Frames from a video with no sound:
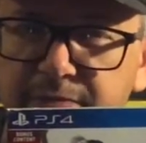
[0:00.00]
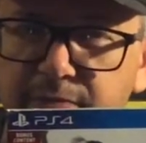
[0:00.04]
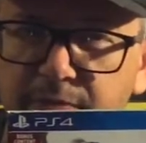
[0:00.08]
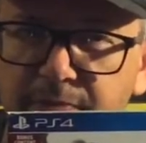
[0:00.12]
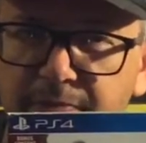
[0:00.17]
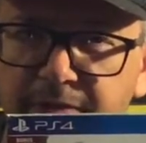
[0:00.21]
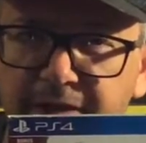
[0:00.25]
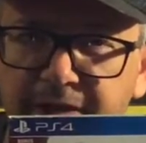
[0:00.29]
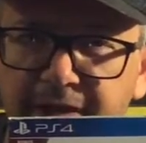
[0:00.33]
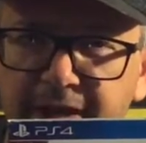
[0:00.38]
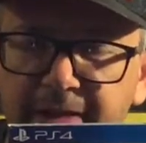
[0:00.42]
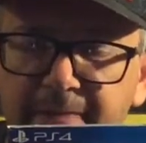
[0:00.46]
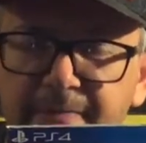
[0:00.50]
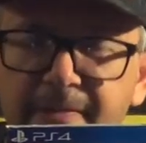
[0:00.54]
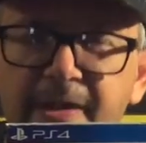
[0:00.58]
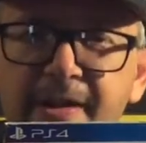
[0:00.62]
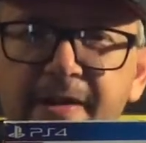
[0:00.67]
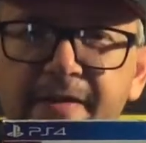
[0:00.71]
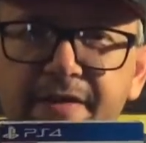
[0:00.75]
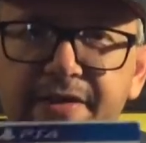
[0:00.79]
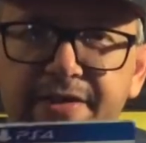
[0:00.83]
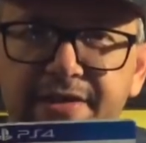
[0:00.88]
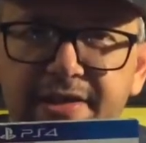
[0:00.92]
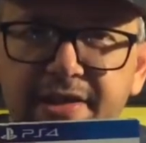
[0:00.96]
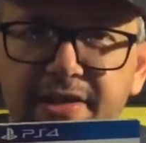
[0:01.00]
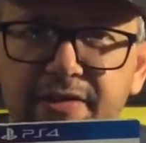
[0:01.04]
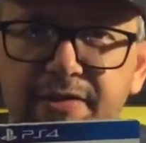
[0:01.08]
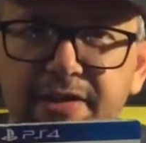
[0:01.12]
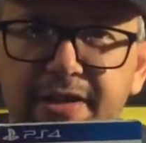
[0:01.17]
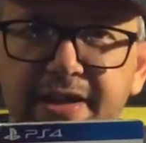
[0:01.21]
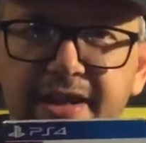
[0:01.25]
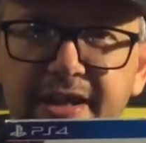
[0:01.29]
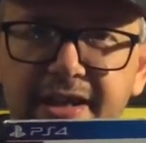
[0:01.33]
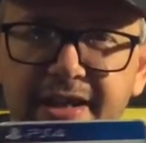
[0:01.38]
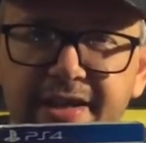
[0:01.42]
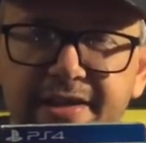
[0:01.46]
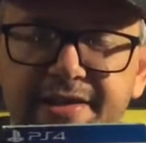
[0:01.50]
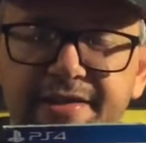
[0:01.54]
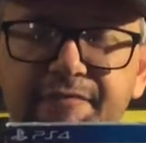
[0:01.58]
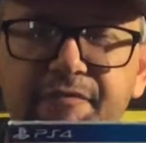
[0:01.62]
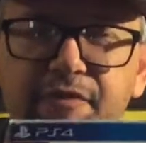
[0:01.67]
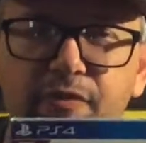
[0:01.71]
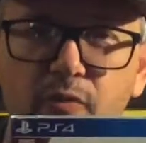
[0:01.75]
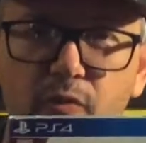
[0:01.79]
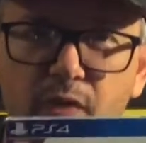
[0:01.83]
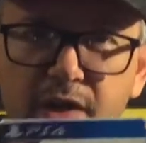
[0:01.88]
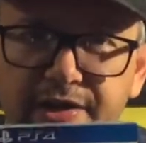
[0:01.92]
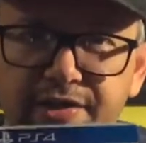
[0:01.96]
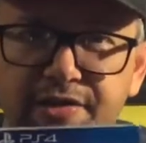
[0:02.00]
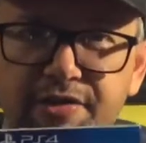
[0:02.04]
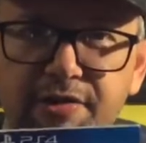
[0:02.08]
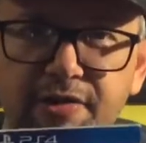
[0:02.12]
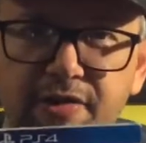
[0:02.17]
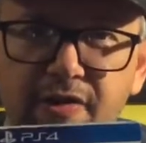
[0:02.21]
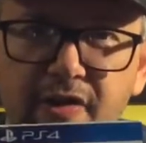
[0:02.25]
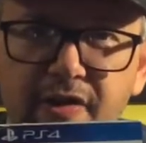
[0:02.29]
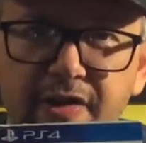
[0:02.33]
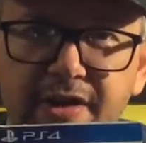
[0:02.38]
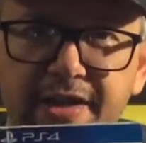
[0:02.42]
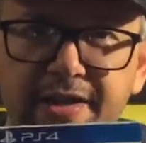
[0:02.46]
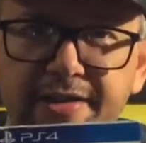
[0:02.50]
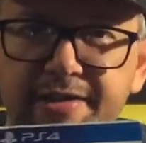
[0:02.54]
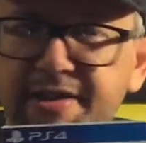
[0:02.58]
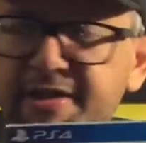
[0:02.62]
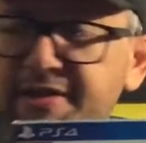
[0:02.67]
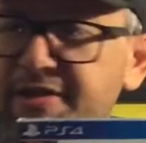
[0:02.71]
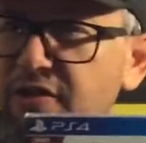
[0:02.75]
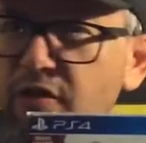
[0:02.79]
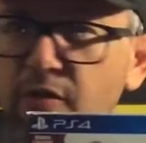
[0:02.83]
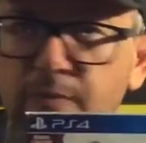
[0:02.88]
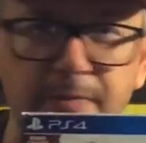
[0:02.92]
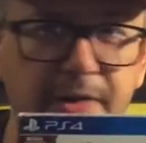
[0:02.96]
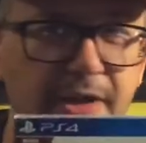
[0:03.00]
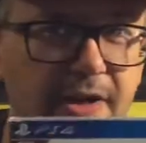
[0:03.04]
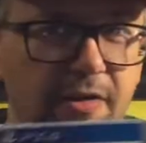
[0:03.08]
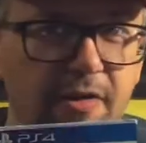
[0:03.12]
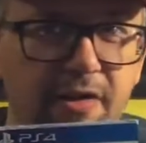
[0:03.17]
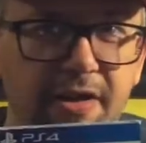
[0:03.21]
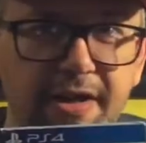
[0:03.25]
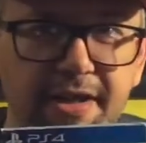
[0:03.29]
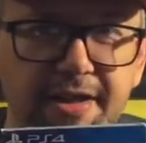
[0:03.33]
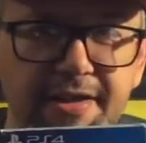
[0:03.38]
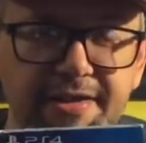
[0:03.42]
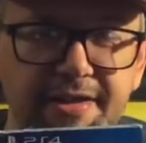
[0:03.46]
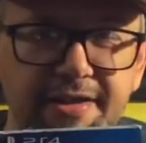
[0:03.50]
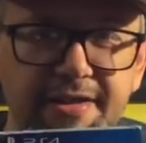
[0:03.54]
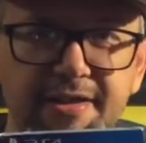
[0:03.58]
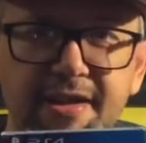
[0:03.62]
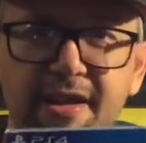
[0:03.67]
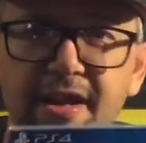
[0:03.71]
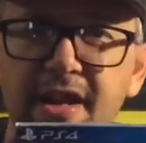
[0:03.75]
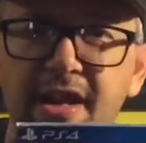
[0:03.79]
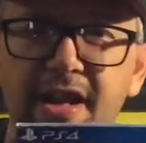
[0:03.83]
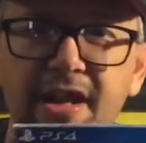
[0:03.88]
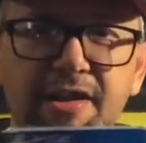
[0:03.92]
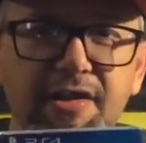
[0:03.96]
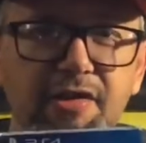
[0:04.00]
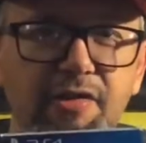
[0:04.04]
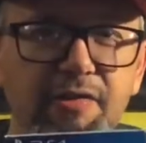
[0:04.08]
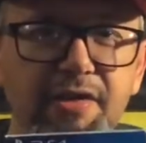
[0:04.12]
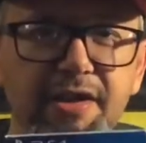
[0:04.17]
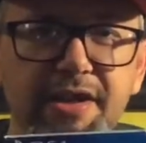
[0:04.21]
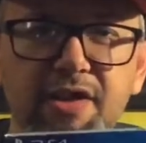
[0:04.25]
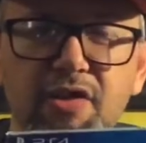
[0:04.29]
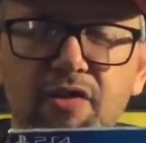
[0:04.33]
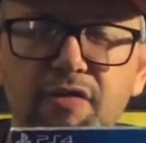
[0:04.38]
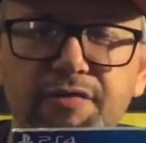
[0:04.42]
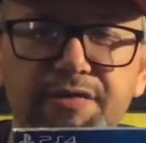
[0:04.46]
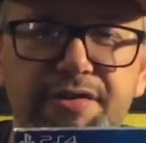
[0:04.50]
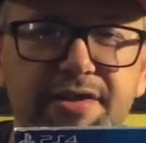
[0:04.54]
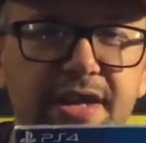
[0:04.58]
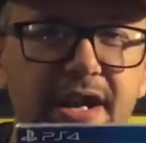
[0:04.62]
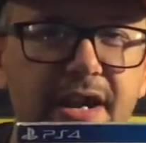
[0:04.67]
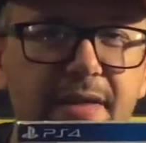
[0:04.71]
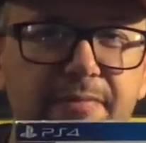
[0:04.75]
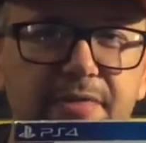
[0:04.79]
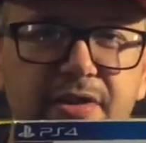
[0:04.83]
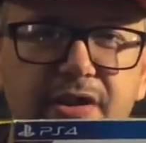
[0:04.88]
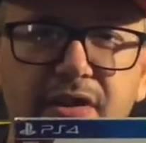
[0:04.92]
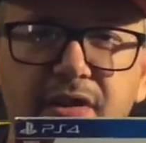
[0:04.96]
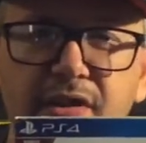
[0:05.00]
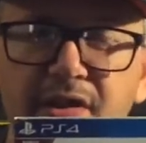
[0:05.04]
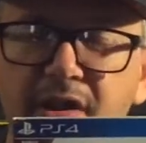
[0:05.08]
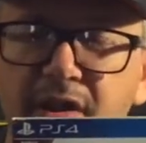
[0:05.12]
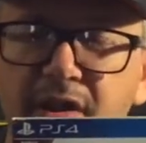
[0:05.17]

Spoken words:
role-playing game. This literally is for Western audiences, European audiences. It literally goes down to